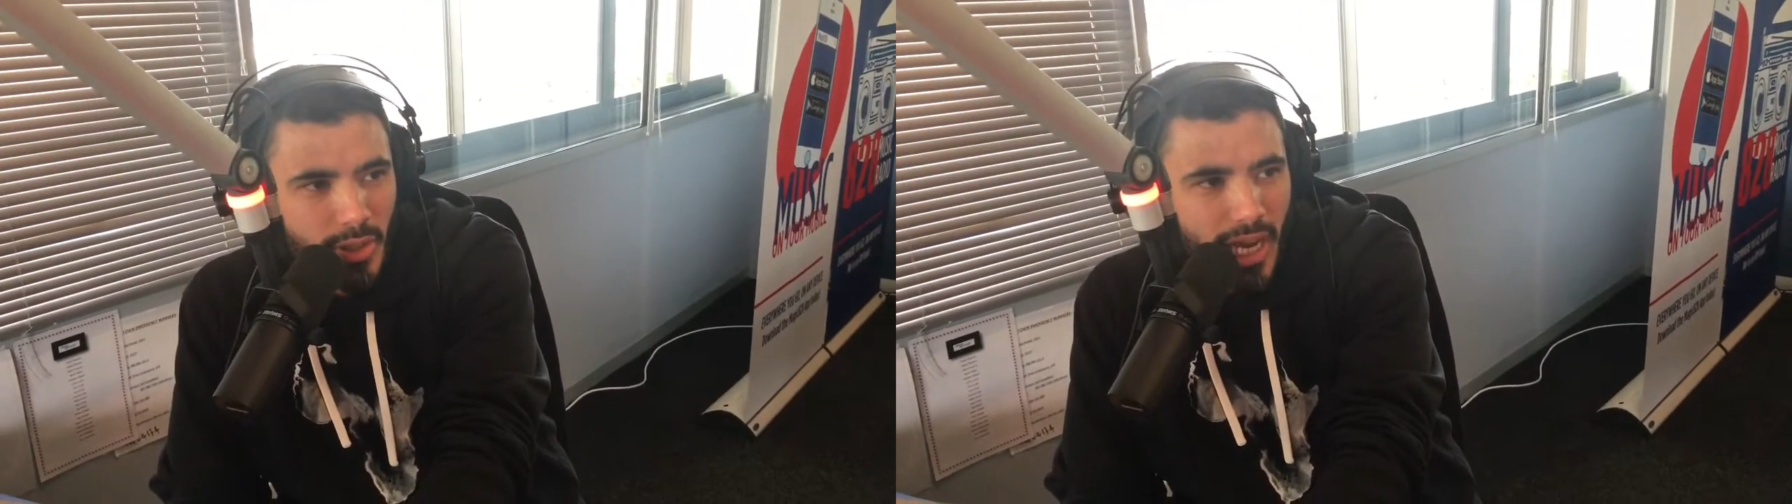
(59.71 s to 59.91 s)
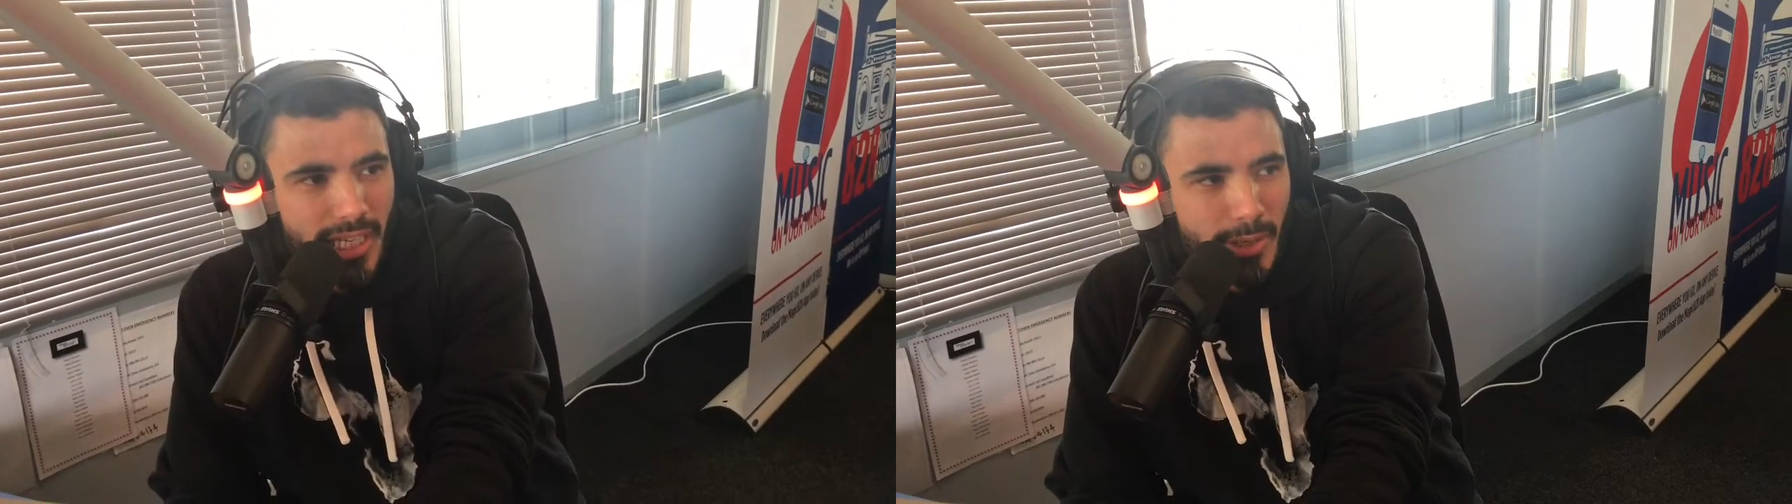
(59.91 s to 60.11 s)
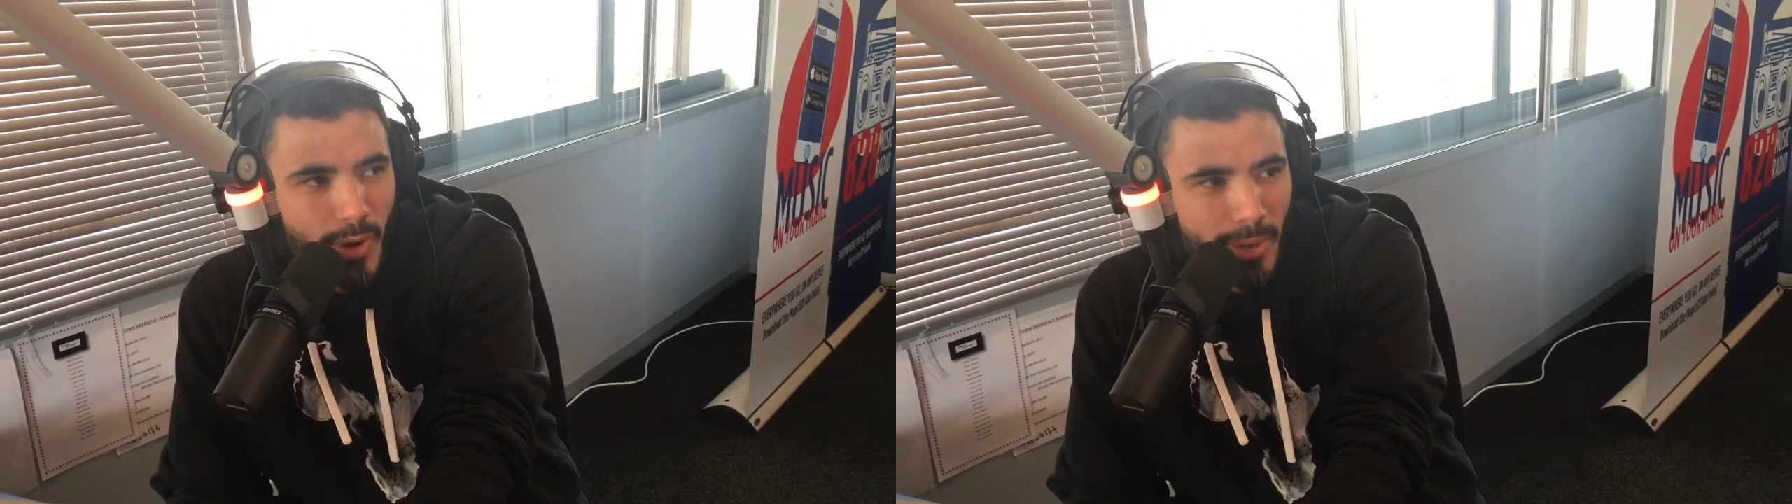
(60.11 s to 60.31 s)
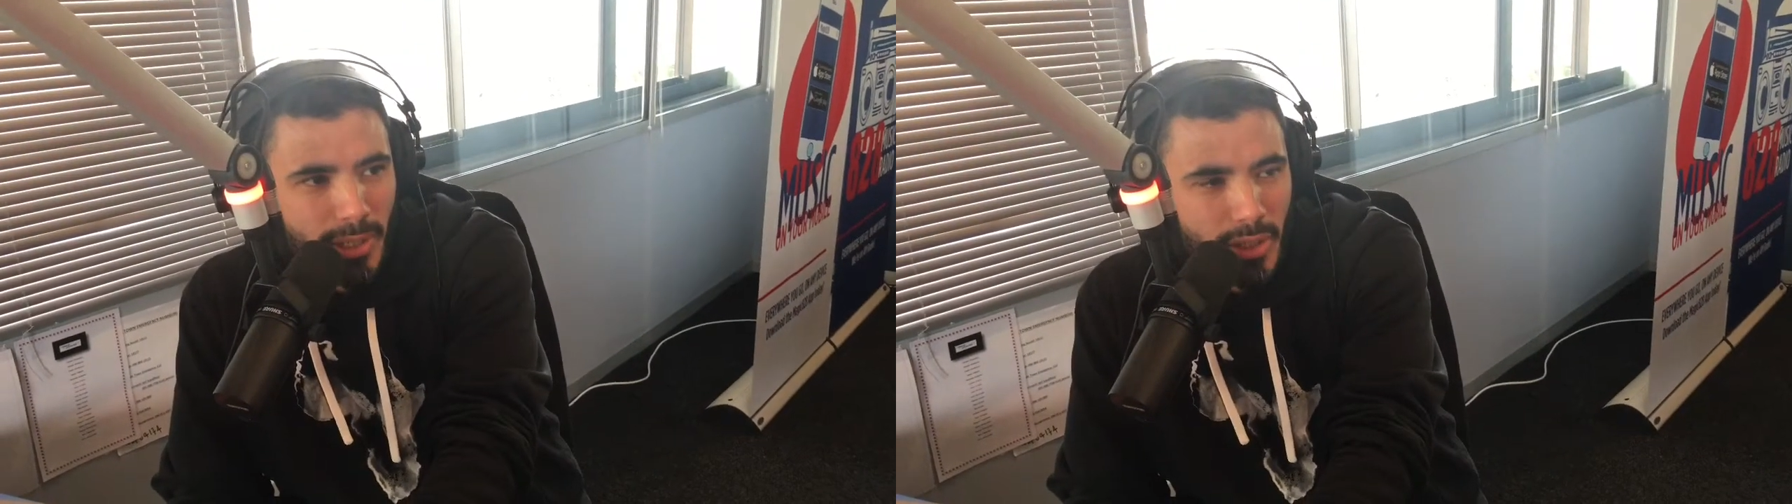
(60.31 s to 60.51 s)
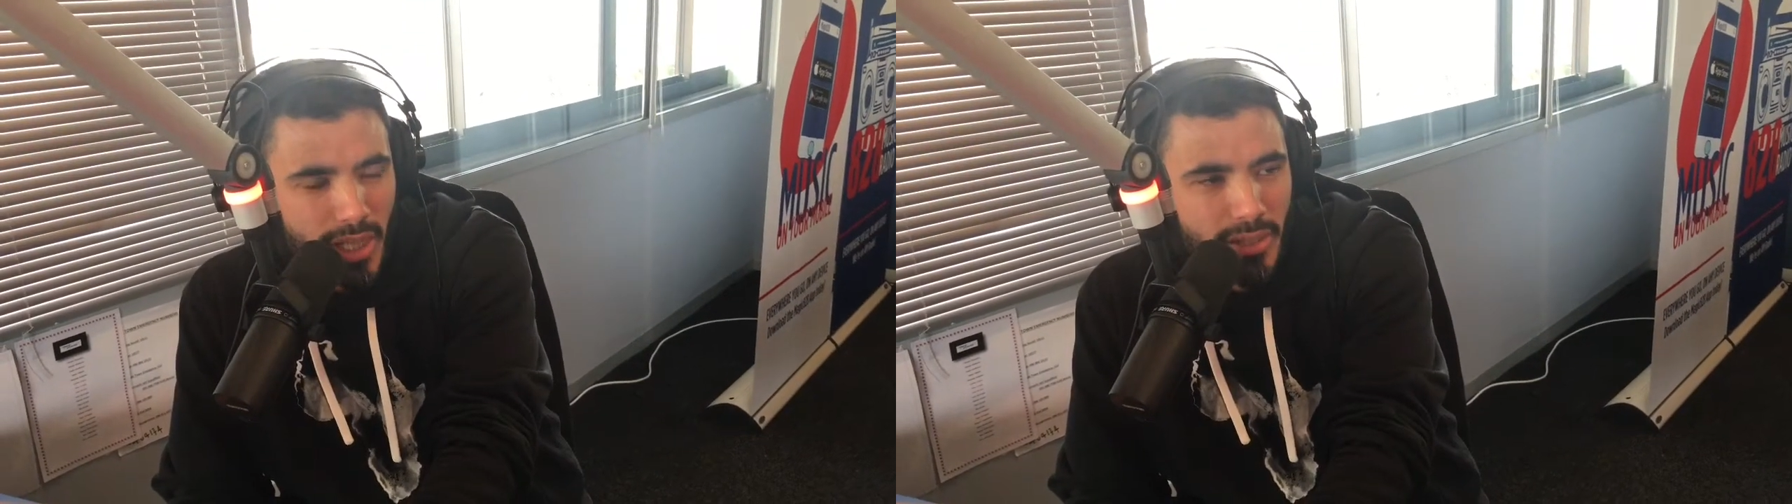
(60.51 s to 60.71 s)
to Jacqui
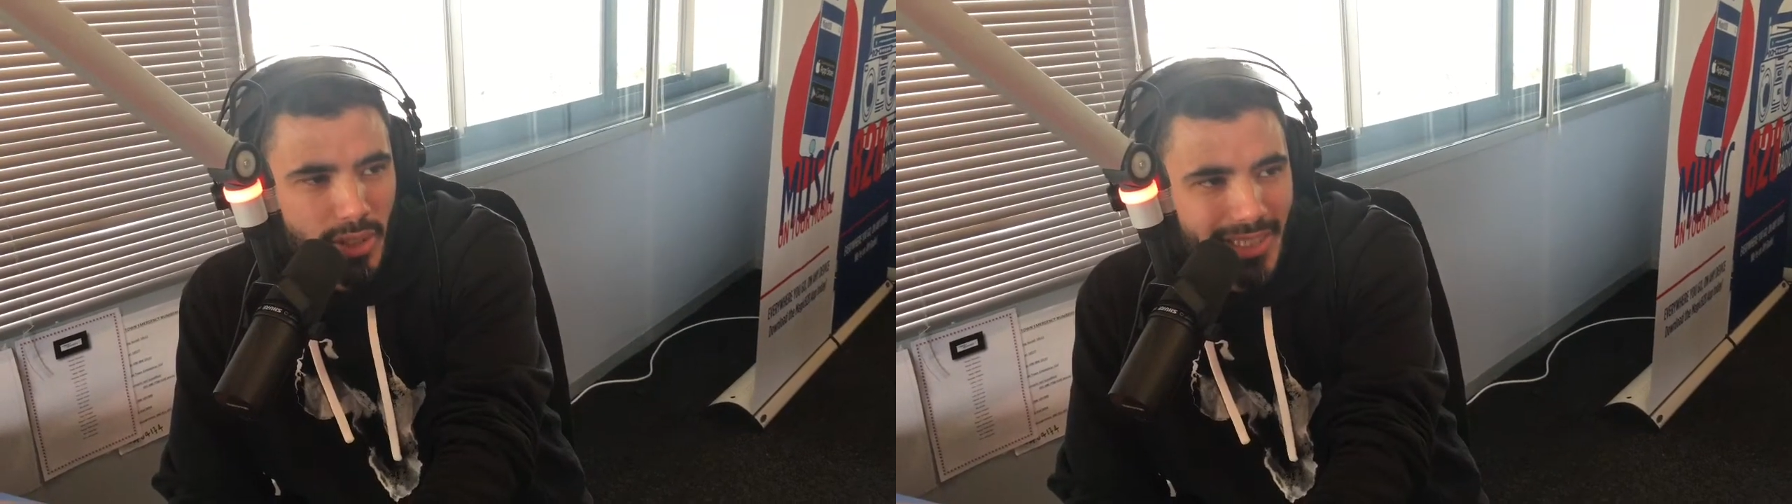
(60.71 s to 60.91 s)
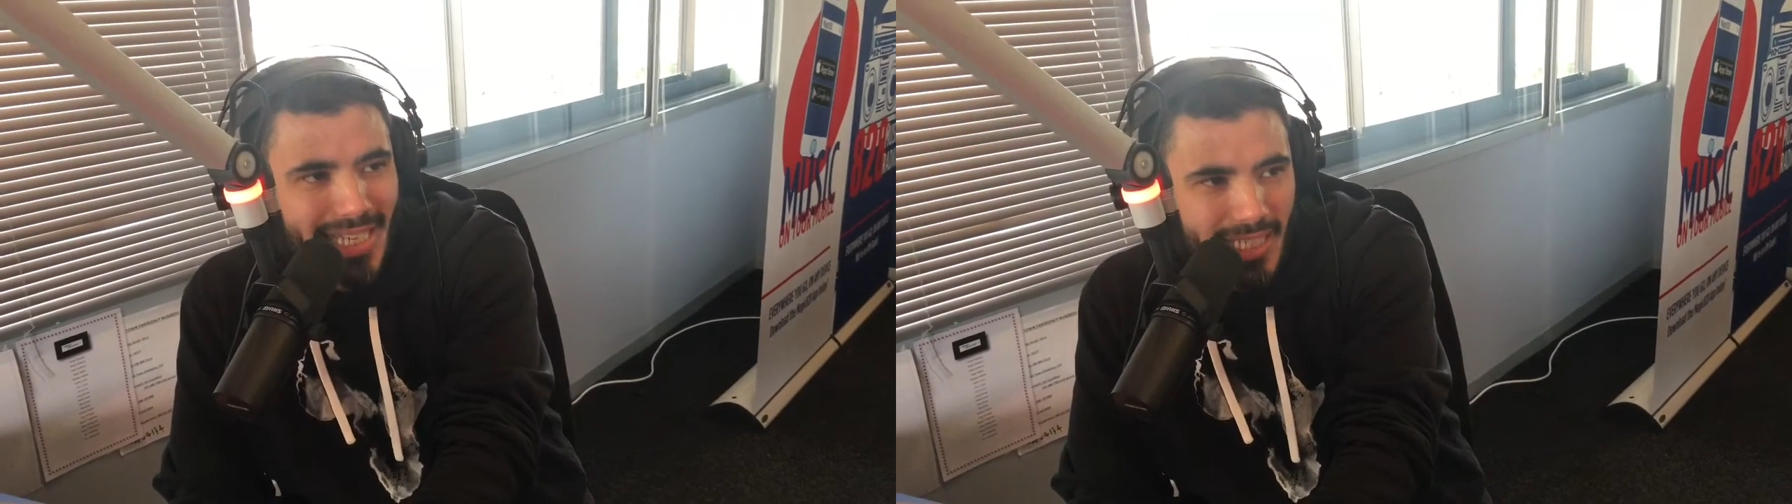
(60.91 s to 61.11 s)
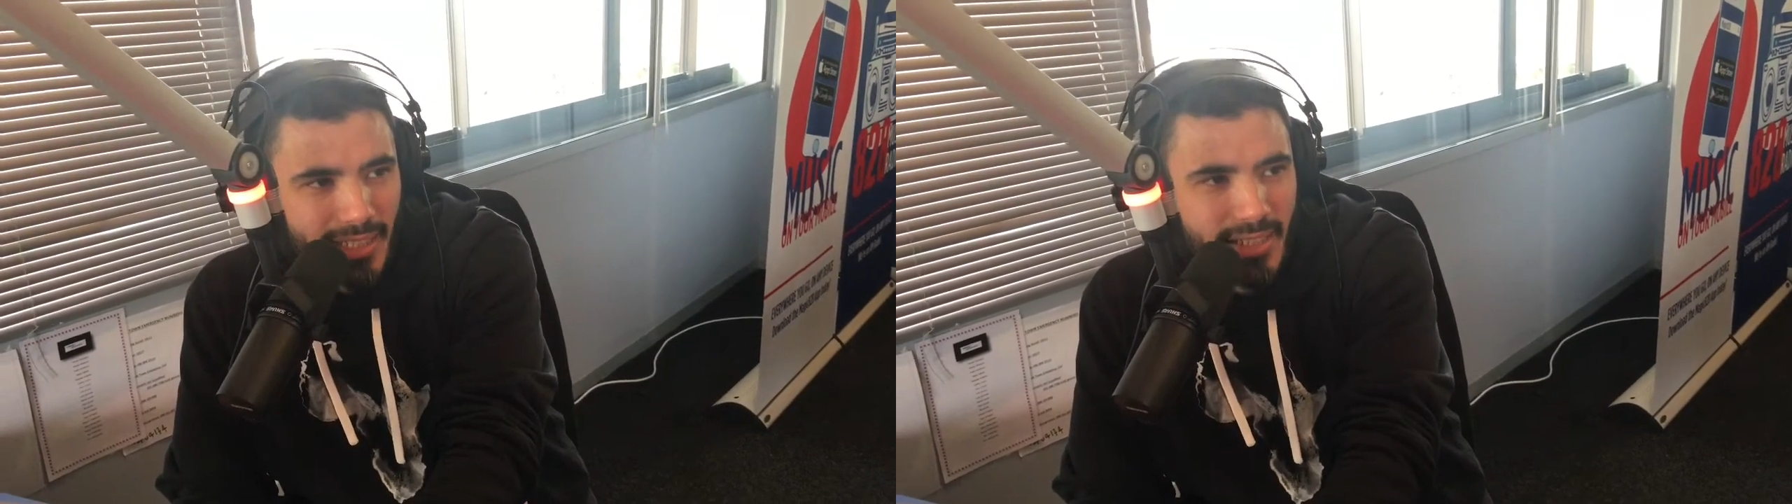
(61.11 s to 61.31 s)
Ramage than just getting a